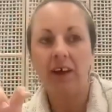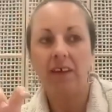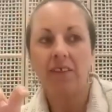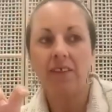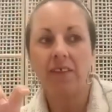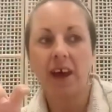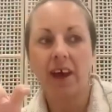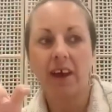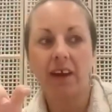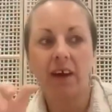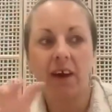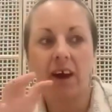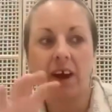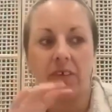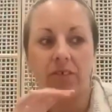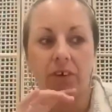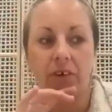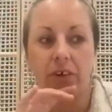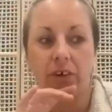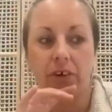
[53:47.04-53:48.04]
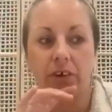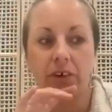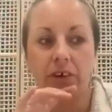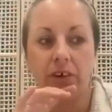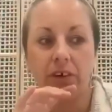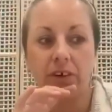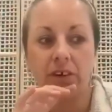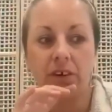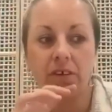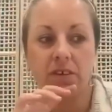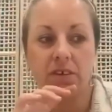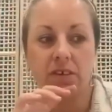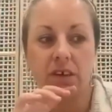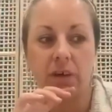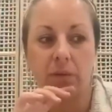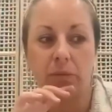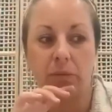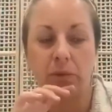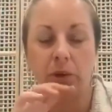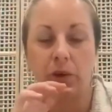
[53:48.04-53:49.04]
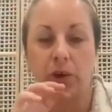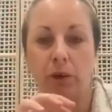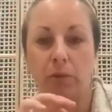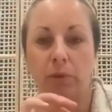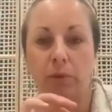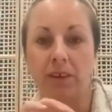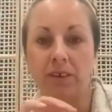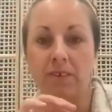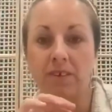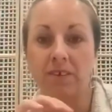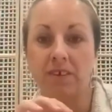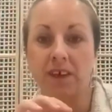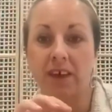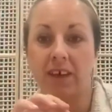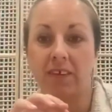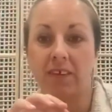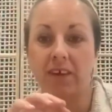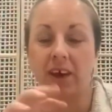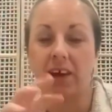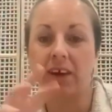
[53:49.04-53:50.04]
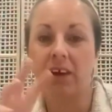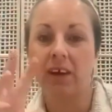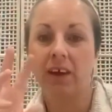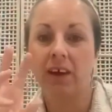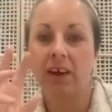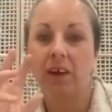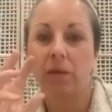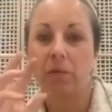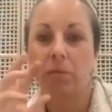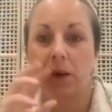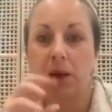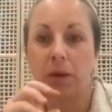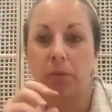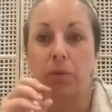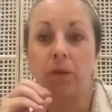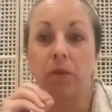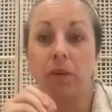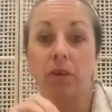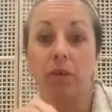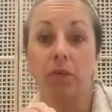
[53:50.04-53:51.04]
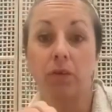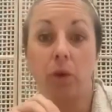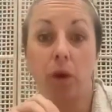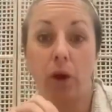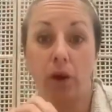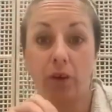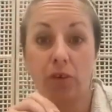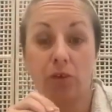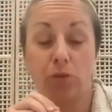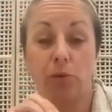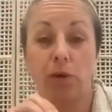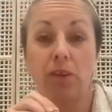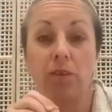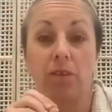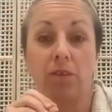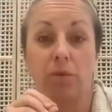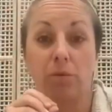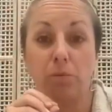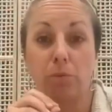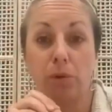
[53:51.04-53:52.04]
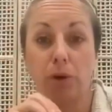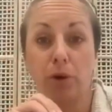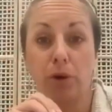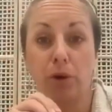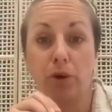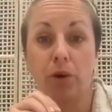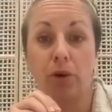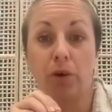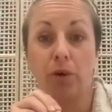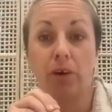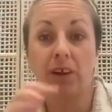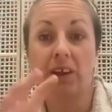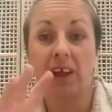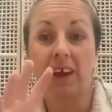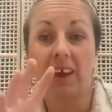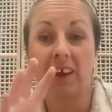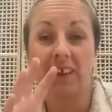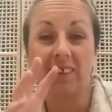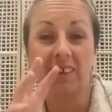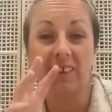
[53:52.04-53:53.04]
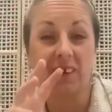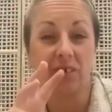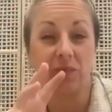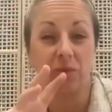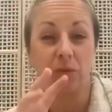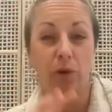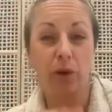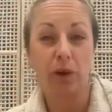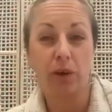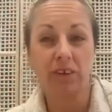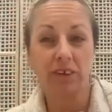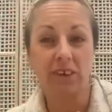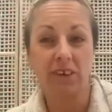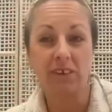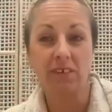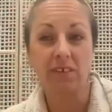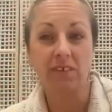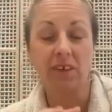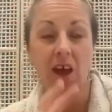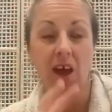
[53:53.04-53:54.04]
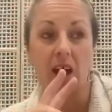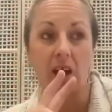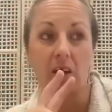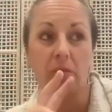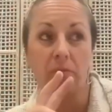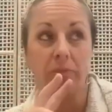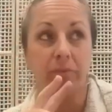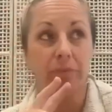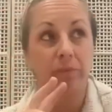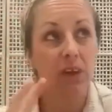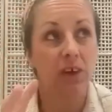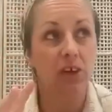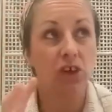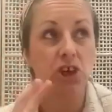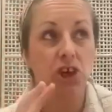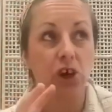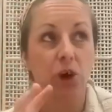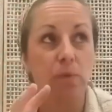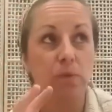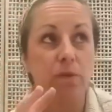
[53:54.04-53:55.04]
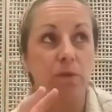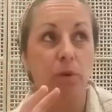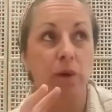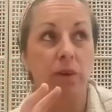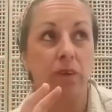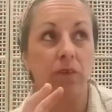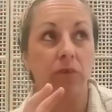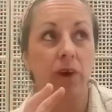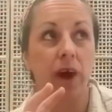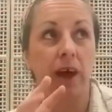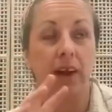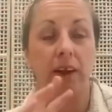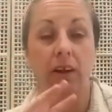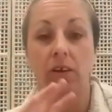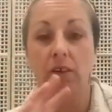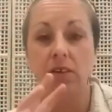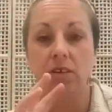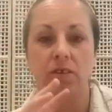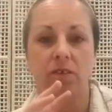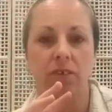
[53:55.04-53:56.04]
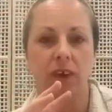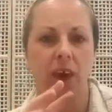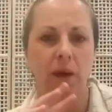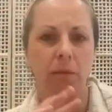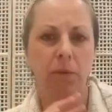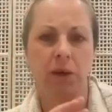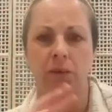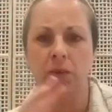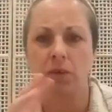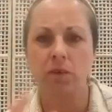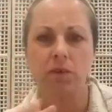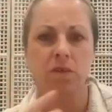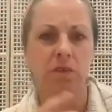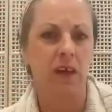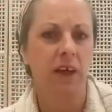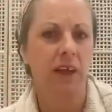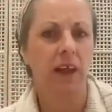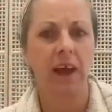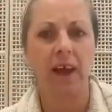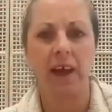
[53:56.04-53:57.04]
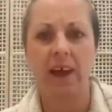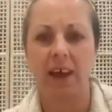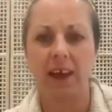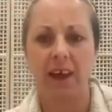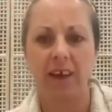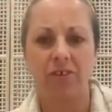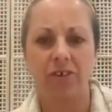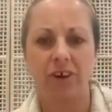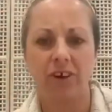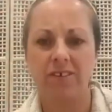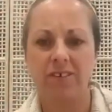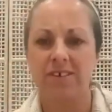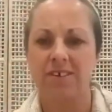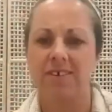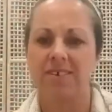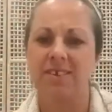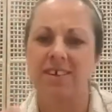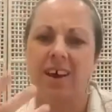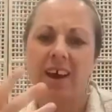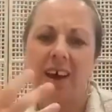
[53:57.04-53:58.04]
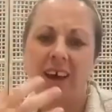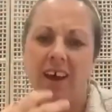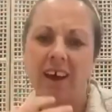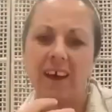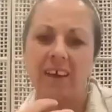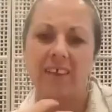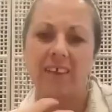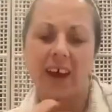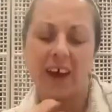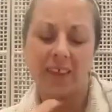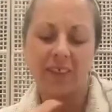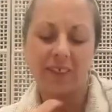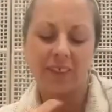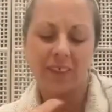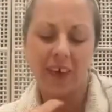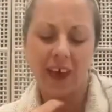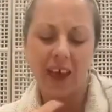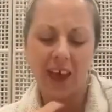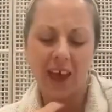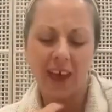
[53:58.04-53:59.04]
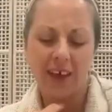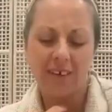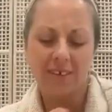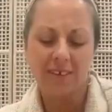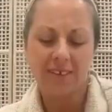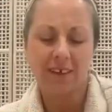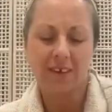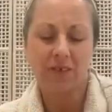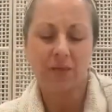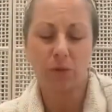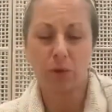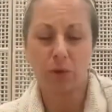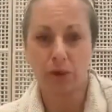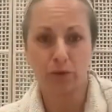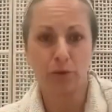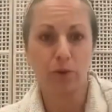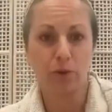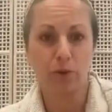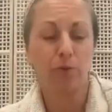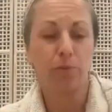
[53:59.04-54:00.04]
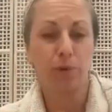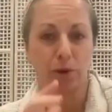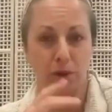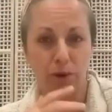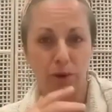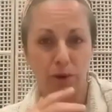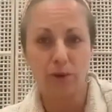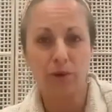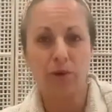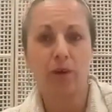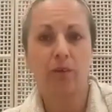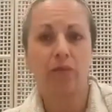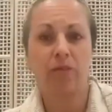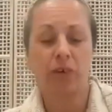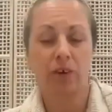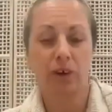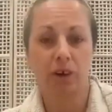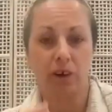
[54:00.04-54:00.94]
that I've heard some herbalists say that people that have worked with burdock, like that have worked in jobs where they've had lots of chemicals, say like hairdressers, that as they've worked with burdock for